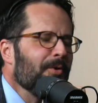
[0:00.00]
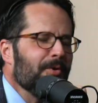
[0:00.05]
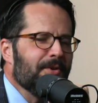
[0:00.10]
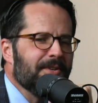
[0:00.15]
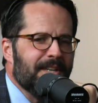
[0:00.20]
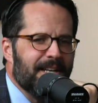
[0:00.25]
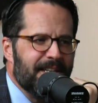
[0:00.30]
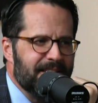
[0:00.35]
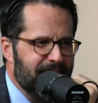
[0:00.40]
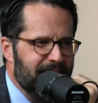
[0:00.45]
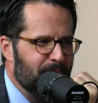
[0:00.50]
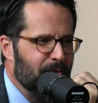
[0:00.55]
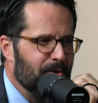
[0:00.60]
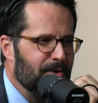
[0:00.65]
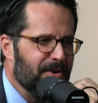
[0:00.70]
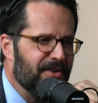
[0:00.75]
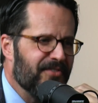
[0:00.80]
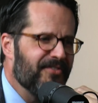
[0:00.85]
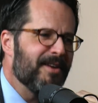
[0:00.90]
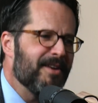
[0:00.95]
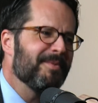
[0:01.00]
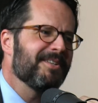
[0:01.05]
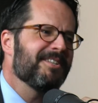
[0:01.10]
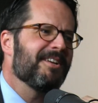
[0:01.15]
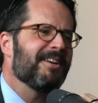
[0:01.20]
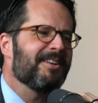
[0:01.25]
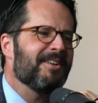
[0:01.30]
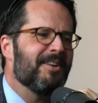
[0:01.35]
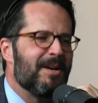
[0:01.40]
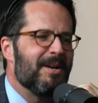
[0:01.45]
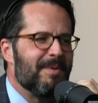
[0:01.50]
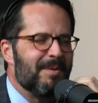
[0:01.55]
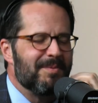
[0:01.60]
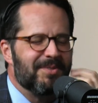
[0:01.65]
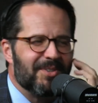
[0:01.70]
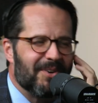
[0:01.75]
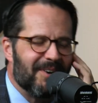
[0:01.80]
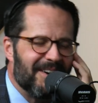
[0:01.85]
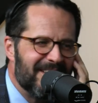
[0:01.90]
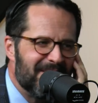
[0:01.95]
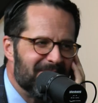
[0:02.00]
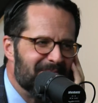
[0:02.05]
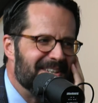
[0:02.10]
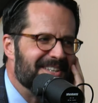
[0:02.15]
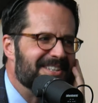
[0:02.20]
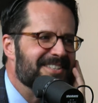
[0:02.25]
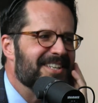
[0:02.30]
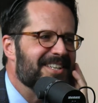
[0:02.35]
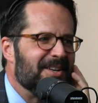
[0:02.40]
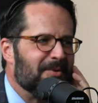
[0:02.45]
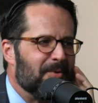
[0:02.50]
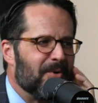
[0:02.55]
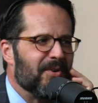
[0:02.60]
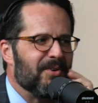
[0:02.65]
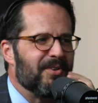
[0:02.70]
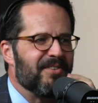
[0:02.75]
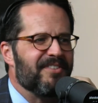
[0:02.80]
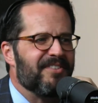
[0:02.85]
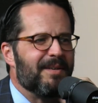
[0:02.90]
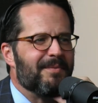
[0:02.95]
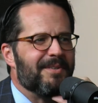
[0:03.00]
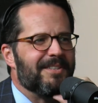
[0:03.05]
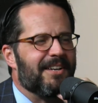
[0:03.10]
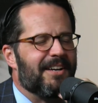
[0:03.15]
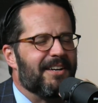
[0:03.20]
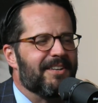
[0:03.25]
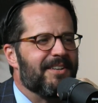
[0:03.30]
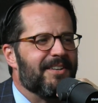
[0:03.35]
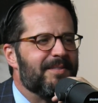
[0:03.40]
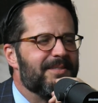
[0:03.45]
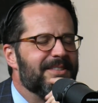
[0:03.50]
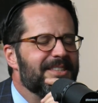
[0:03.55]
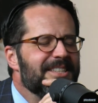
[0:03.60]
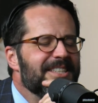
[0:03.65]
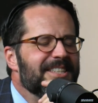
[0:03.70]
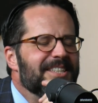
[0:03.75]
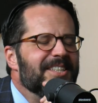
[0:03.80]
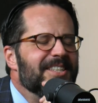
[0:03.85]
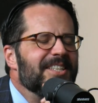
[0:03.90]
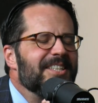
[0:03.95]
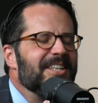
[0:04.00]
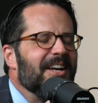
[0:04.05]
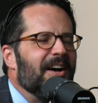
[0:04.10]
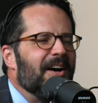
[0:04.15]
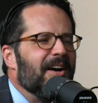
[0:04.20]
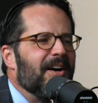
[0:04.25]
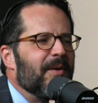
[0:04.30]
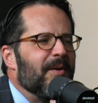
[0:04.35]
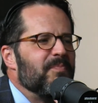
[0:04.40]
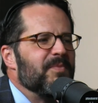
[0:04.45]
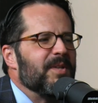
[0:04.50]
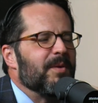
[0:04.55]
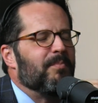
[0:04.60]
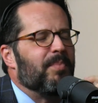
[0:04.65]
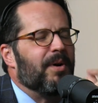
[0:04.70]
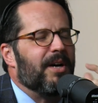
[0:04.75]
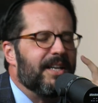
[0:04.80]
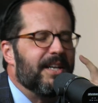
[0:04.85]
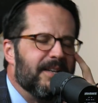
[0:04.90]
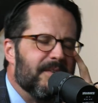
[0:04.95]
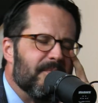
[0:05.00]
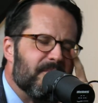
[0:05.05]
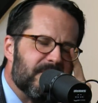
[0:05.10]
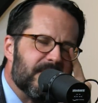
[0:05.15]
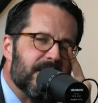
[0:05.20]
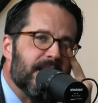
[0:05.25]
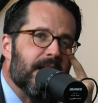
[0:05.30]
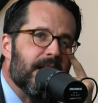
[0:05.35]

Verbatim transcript: well, did I say WellOrderedFamily.com? I'm sorry, I didn't mean to say WellOrderedFamily.com. Uh, but